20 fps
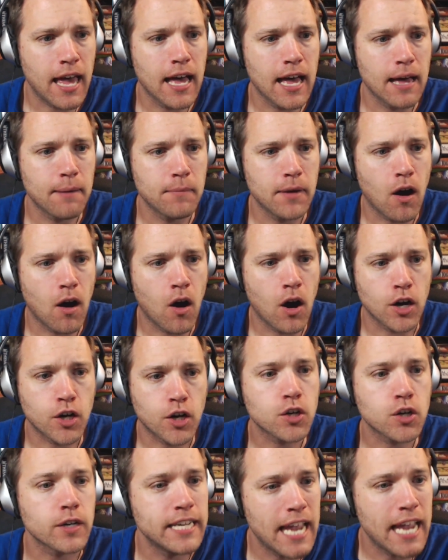
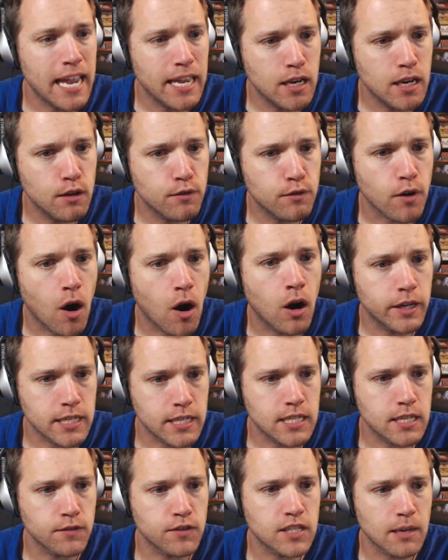are creative
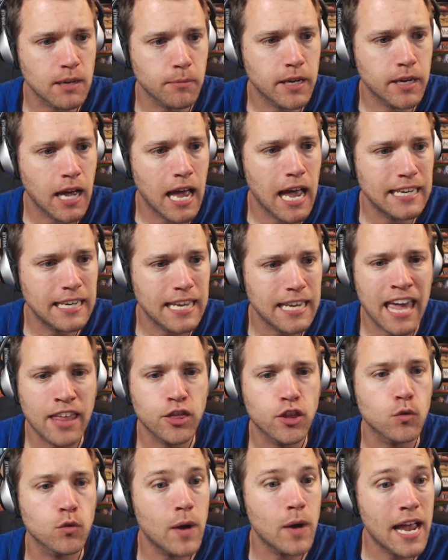artists of some kind,
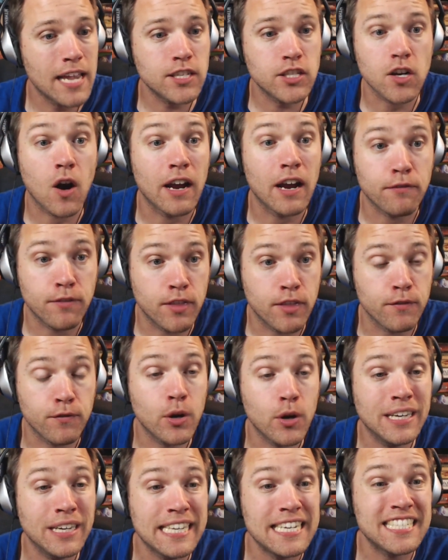and the rest are at
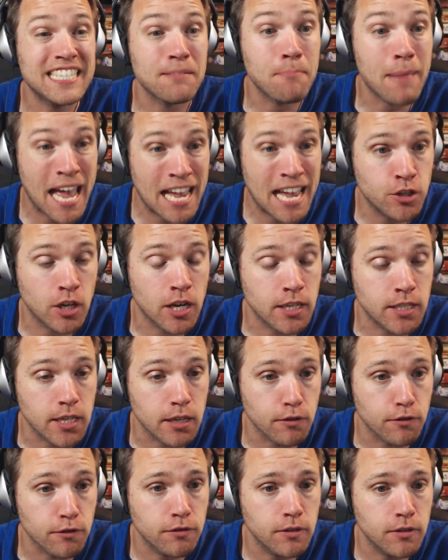the very least
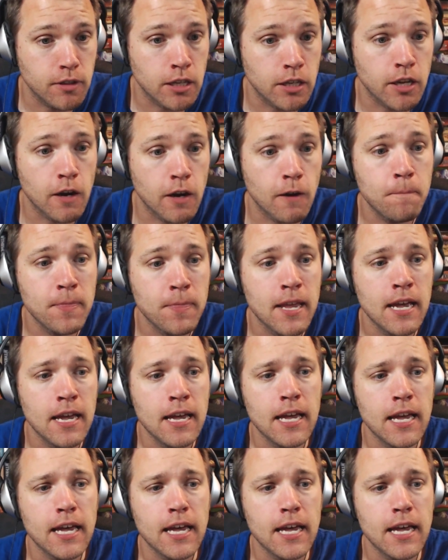imaginative, you know?